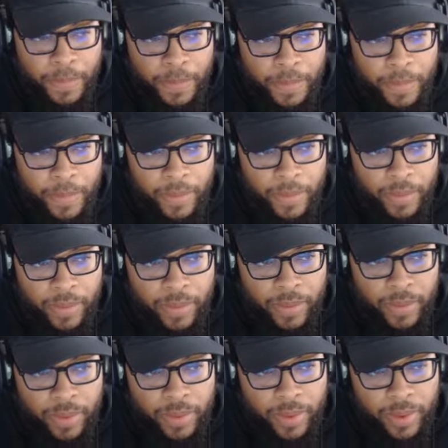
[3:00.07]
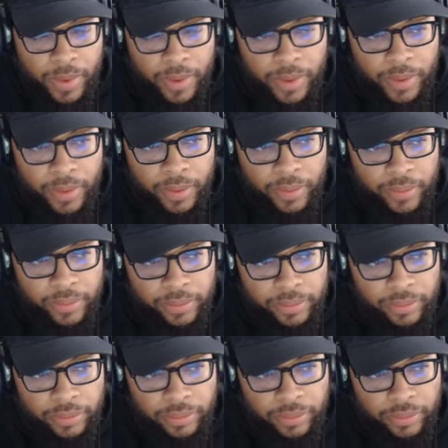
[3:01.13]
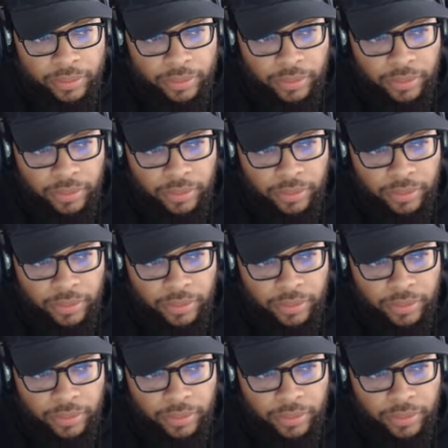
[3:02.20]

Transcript: (not speaking)